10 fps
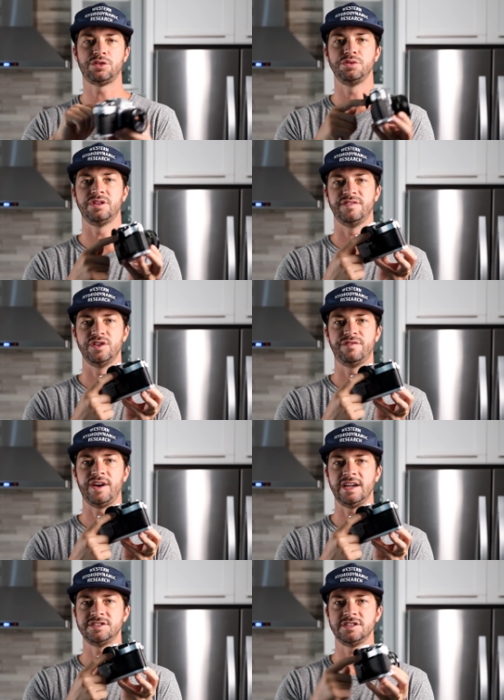through the
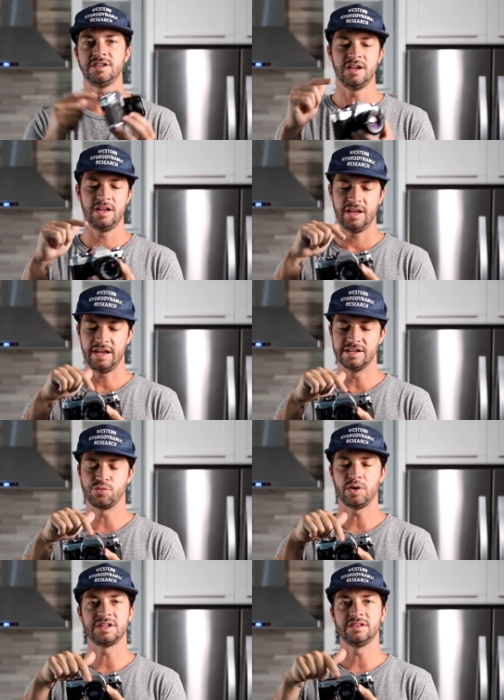viewfinder is
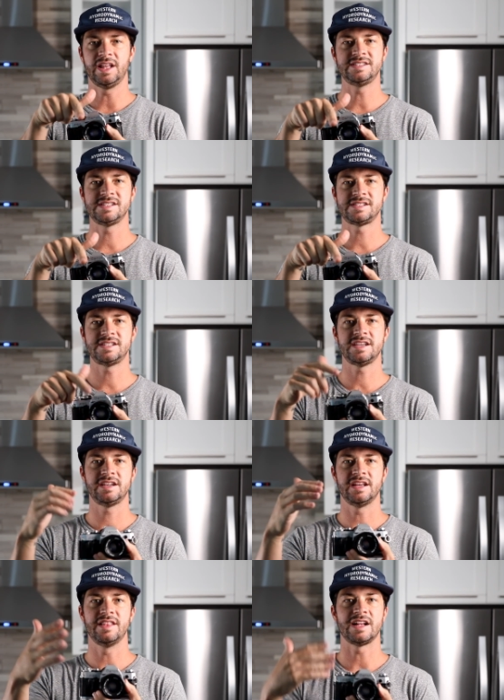what the lens is
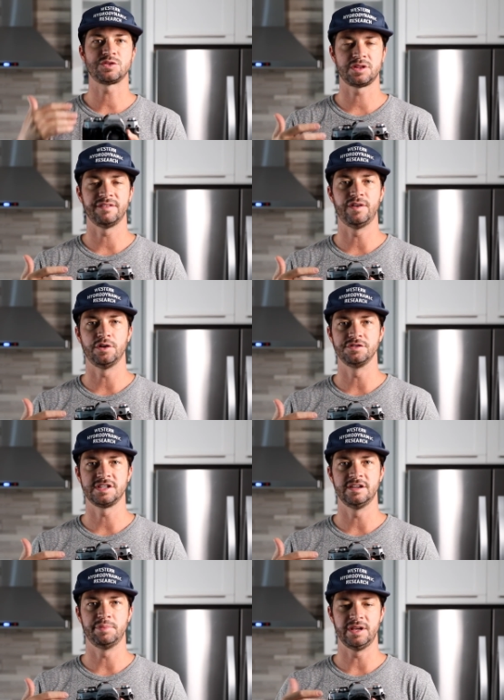seeing, and that's what the photo is
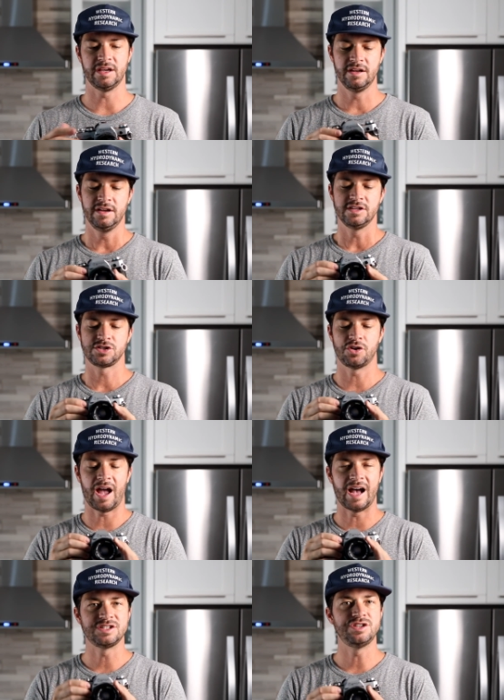gonna be. So
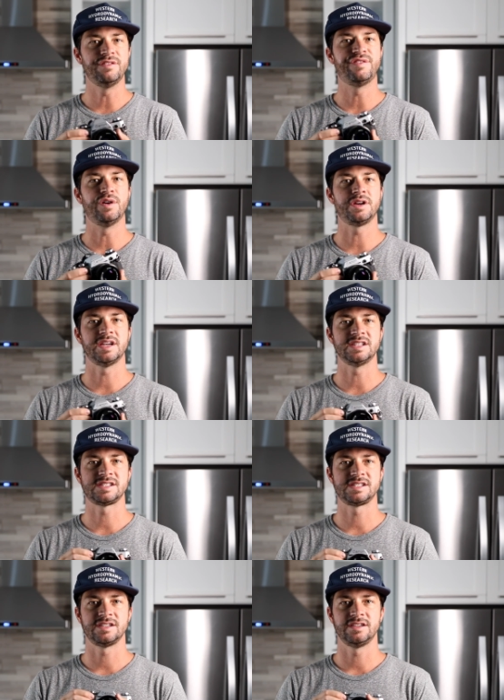as you
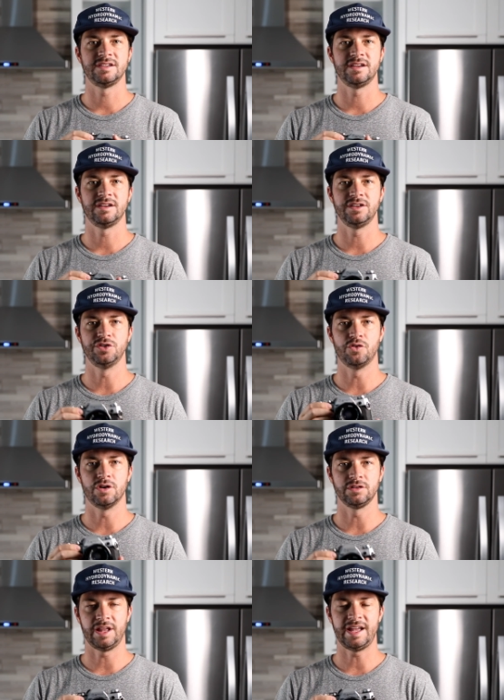focus
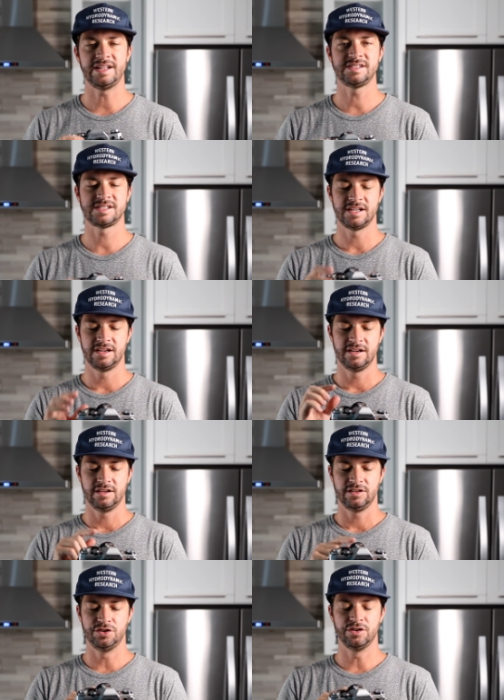your lens,
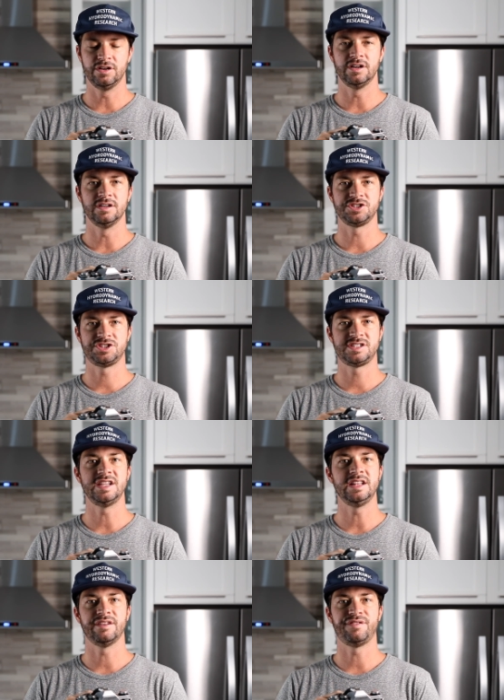you're
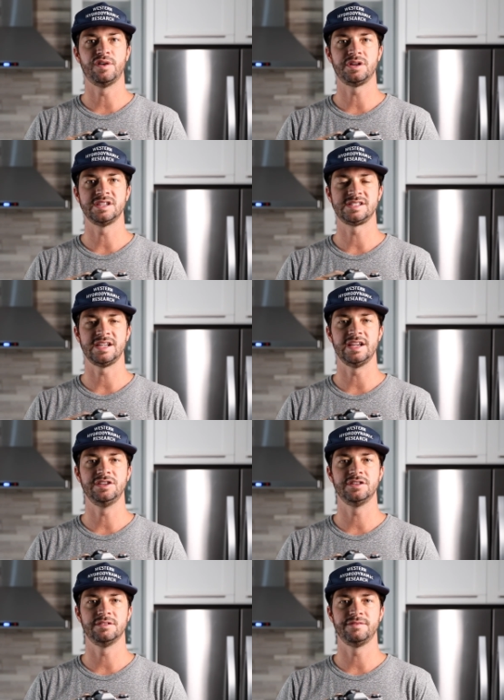seeing the focus in
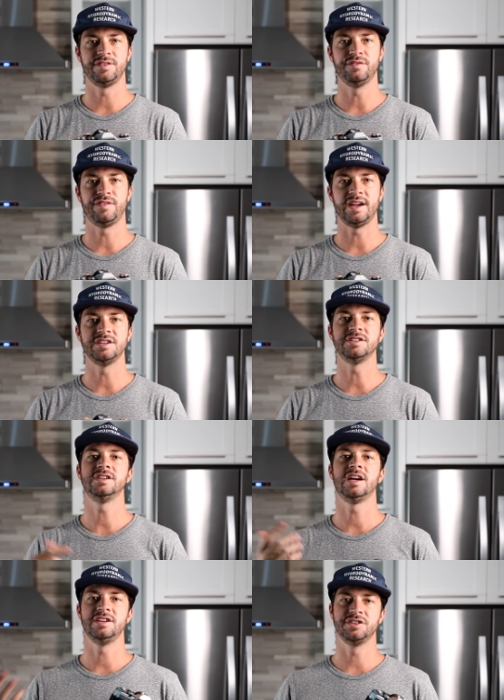your
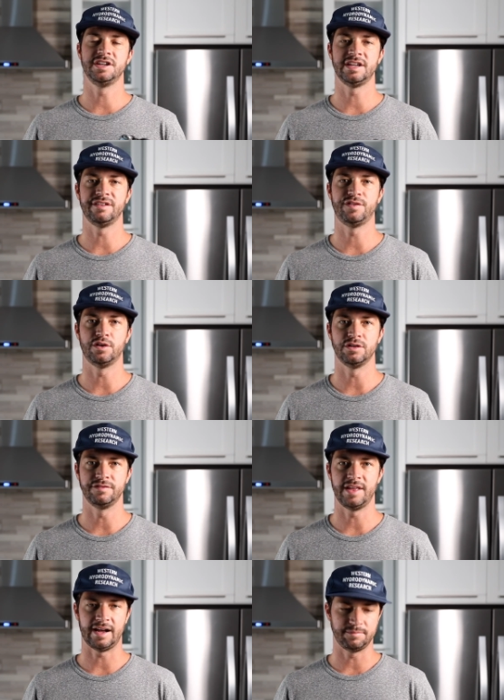viewfinder and you're gonna get a photo
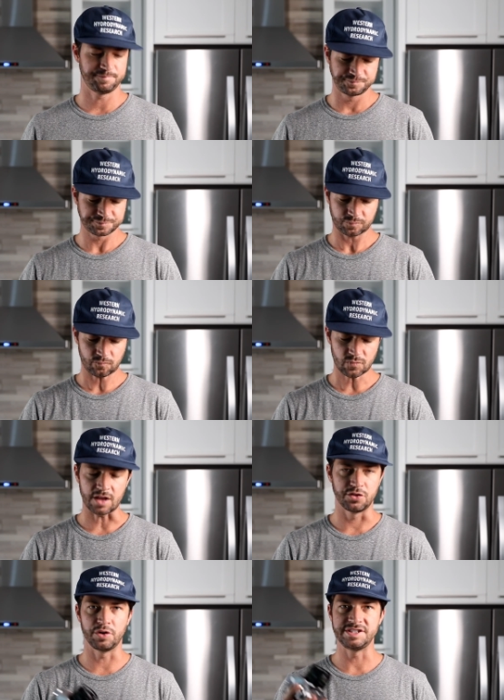of that.
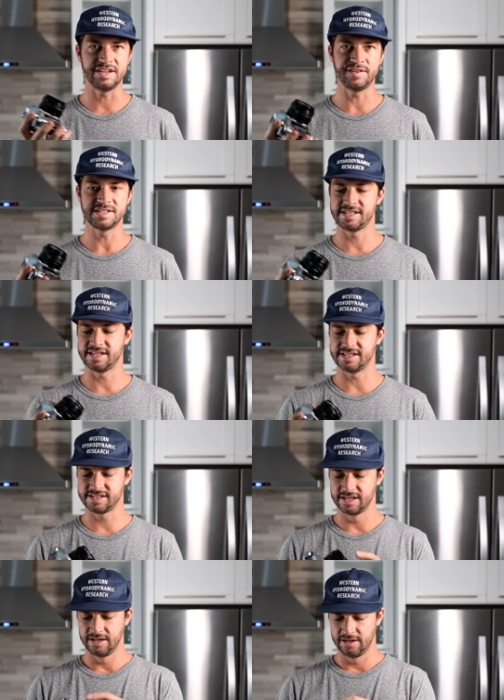The only difference
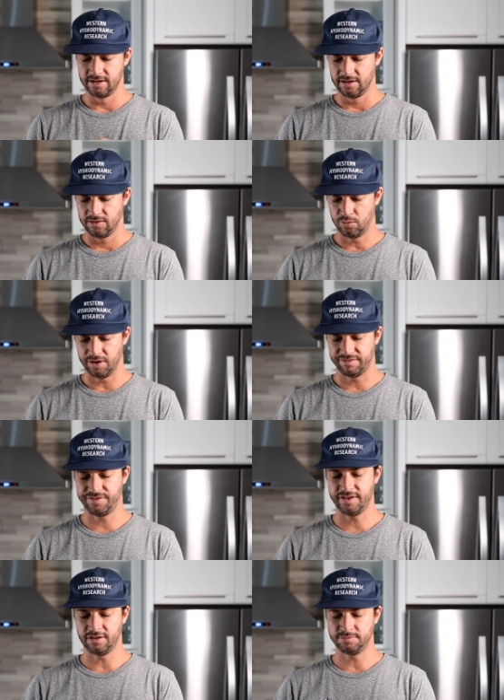is with
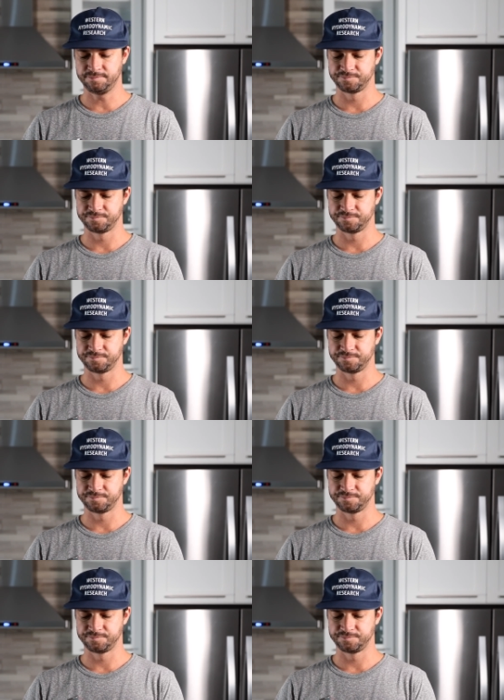film,